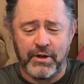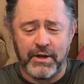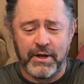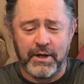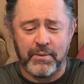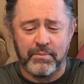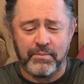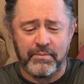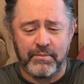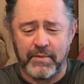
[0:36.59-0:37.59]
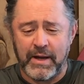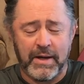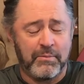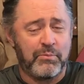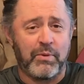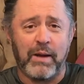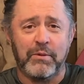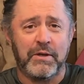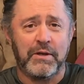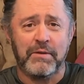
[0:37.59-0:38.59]
Um,
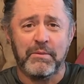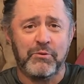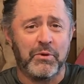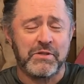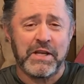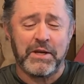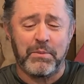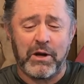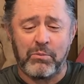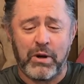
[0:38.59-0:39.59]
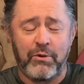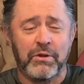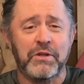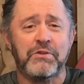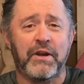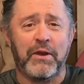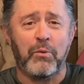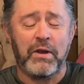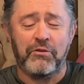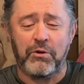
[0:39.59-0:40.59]
I'm so excited about it. I'll probably release it on a
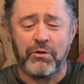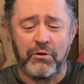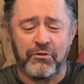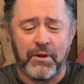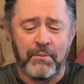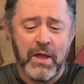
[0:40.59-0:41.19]
Wednesday or Thursday.